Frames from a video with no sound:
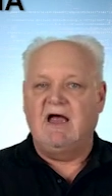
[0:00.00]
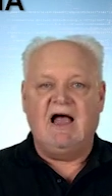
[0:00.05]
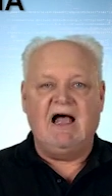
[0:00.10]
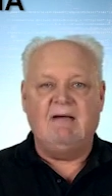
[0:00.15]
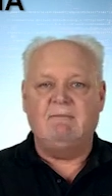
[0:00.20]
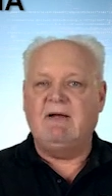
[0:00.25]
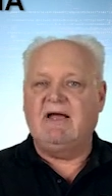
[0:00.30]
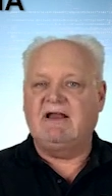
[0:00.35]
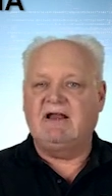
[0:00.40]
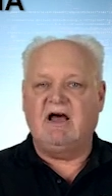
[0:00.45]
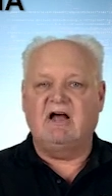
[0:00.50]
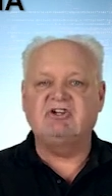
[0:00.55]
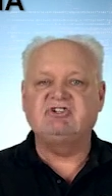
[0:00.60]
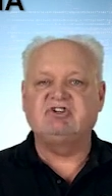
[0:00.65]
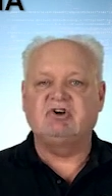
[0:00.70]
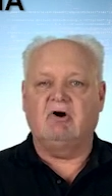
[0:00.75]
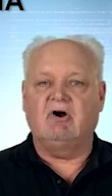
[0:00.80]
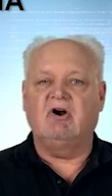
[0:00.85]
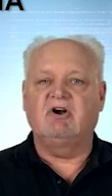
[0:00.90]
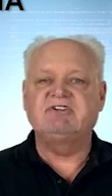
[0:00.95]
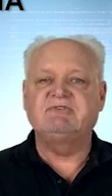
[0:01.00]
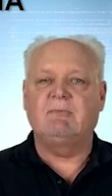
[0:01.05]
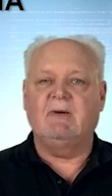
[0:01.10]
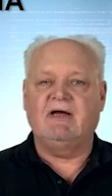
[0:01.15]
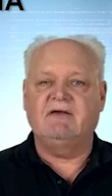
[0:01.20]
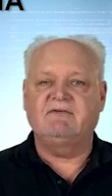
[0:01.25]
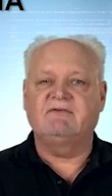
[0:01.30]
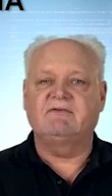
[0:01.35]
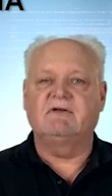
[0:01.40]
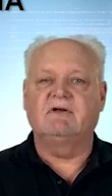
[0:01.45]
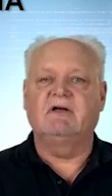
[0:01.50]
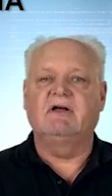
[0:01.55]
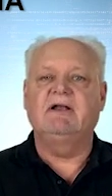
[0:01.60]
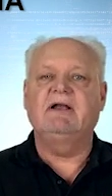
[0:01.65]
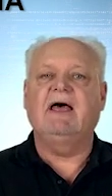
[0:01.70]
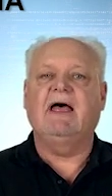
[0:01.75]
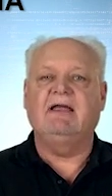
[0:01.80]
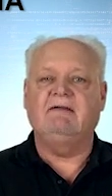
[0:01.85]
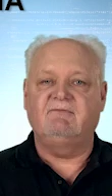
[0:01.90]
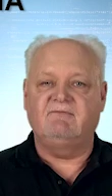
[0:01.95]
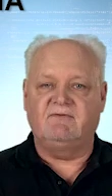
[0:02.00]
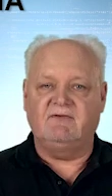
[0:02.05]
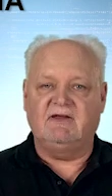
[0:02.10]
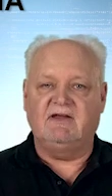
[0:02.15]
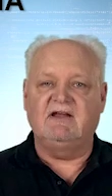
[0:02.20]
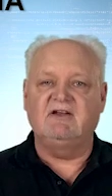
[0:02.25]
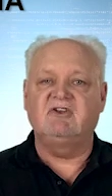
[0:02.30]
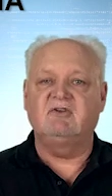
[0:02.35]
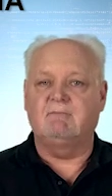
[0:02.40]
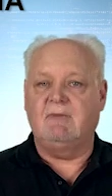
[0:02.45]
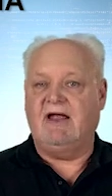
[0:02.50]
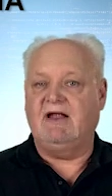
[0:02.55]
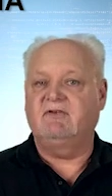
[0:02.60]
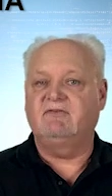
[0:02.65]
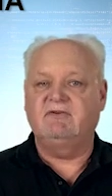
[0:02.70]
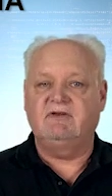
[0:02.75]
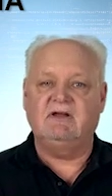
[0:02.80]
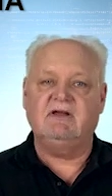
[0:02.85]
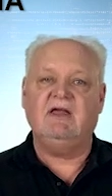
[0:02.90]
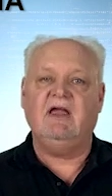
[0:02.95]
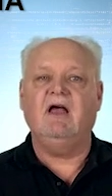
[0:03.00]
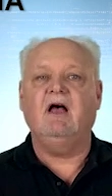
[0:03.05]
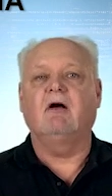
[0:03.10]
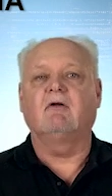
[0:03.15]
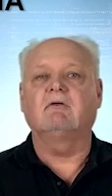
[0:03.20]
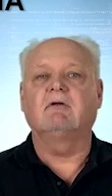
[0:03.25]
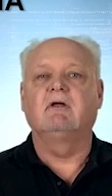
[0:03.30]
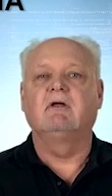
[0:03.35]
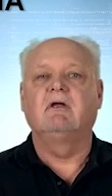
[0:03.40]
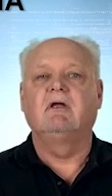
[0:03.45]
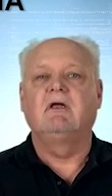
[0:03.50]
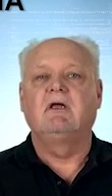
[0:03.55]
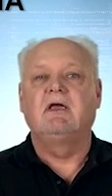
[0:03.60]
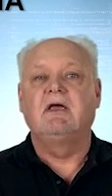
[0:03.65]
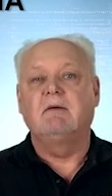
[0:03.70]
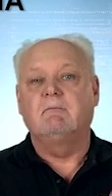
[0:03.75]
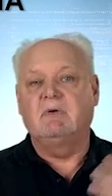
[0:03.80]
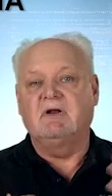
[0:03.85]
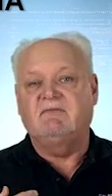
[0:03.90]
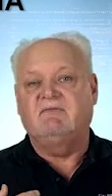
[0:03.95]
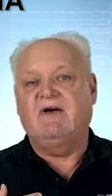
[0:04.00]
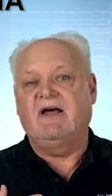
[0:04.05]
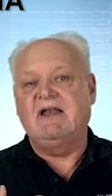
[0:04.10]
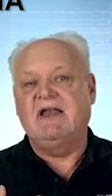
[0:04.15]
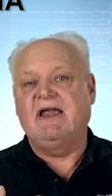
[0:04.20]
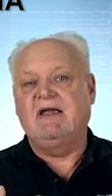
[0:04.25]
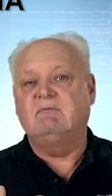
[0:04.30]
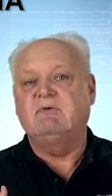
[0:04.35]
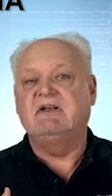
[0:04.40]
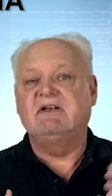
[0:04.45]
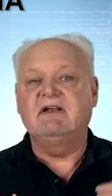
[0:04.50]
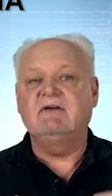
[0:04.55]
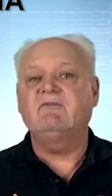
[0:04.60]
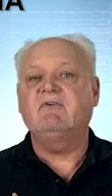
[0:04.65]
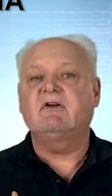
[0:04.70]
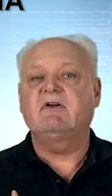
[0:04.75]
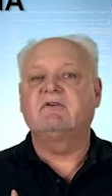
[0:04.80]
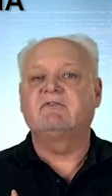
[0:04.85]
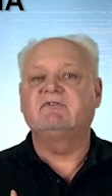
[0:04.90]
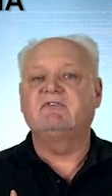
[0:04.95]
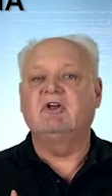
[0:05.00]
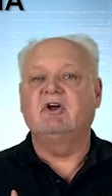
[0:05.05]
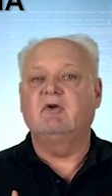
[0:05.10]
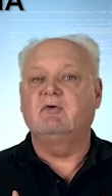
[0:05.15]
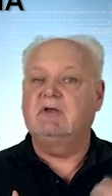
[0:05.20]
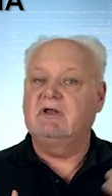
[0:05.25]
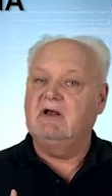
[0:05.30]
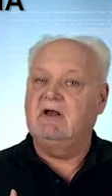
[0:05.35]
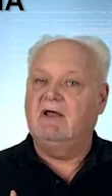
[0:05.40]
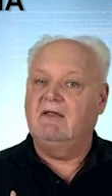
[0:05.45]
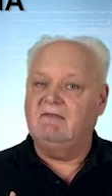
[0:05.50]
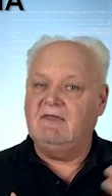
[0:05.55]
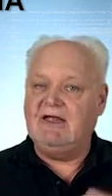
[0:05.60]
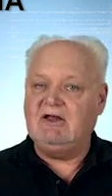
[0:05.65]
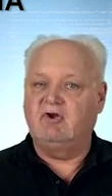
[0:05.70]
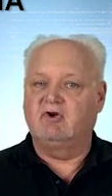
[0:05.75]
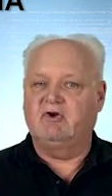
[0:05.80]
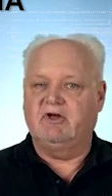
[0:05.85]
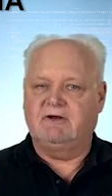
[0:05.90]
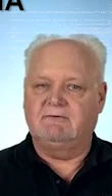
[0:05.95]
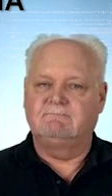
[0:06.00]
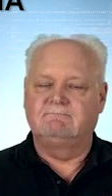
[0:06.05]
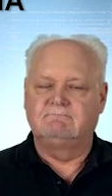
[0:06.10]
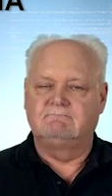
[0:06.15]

I may not charge my son a fee to manage the account. But if I named a different custodian, they could.